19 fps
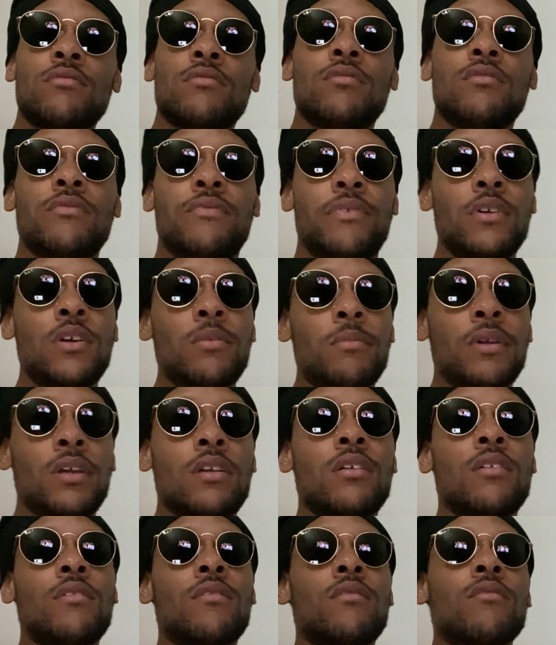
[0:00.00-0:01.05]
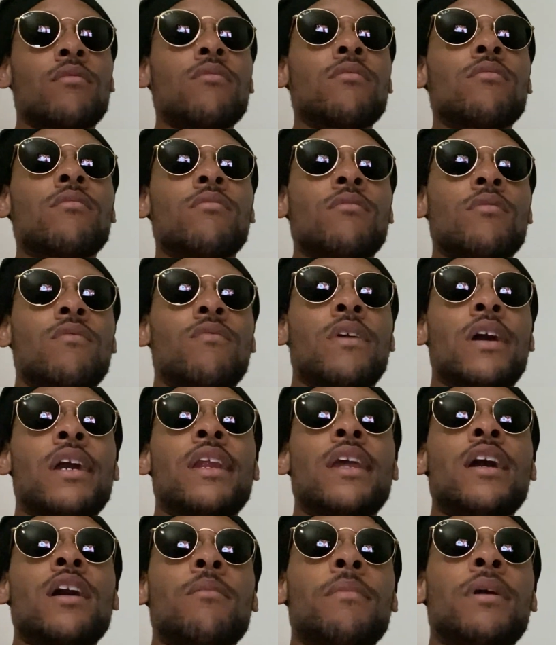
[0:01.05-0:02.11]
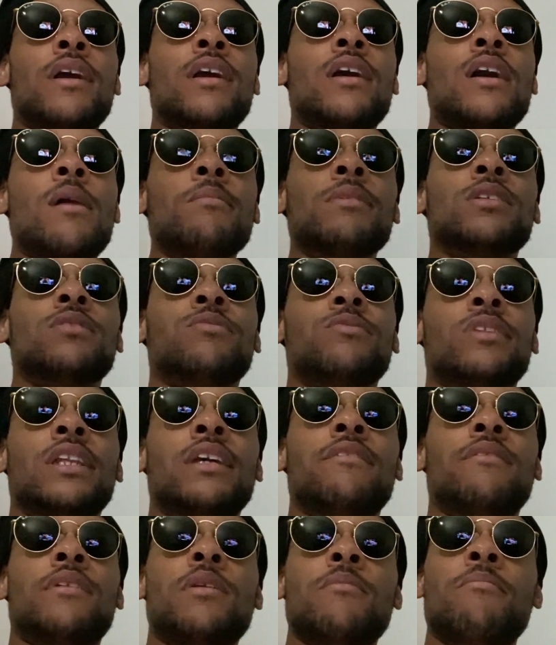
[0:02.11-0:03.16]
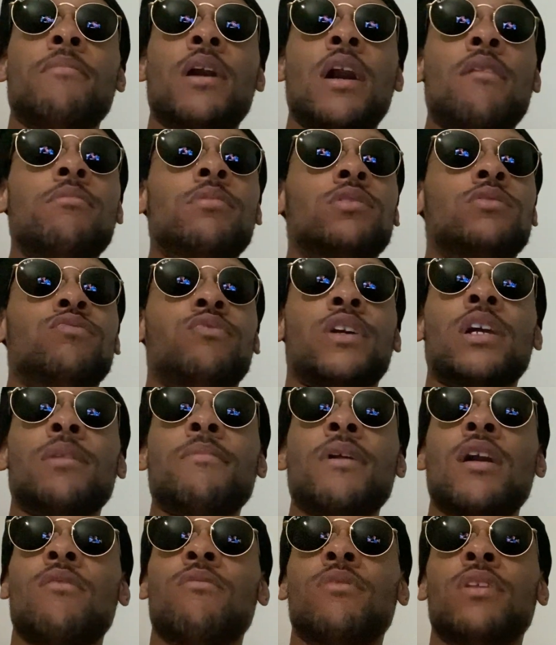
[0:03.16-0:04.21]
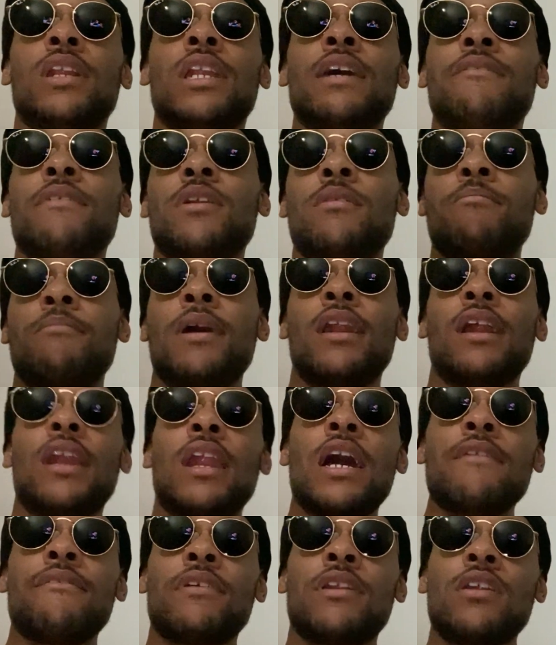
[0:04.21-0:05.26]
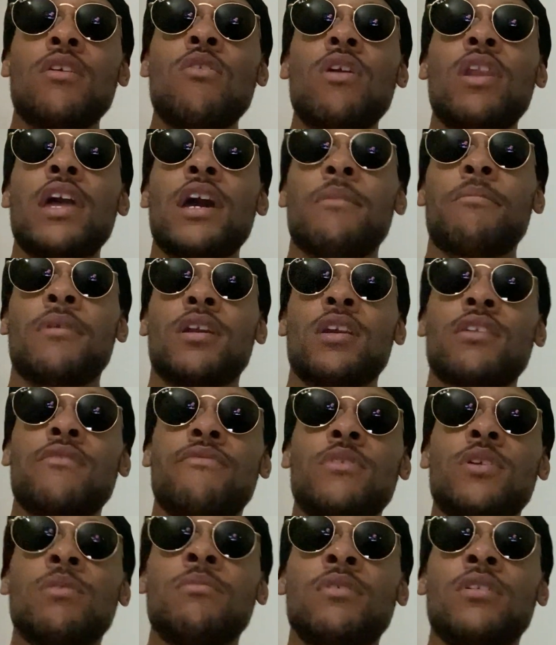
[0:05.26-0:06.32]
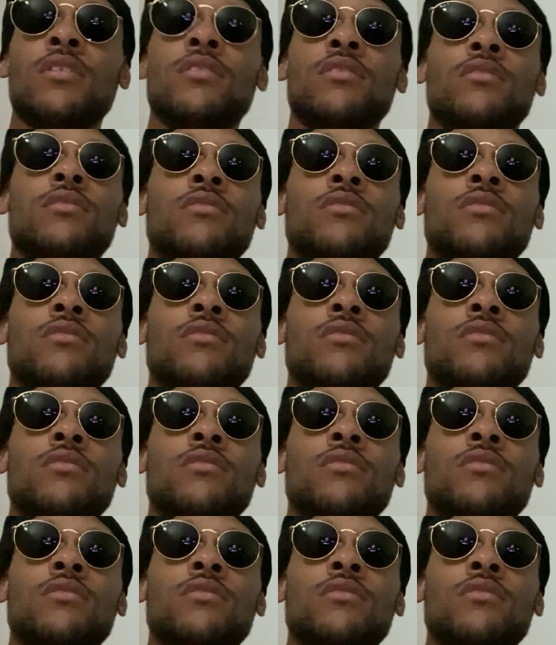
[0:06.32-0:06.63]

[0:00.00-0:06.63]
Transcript: You feel me? Right now, man, I'm just worried about living a better life and all that, man. You feel me?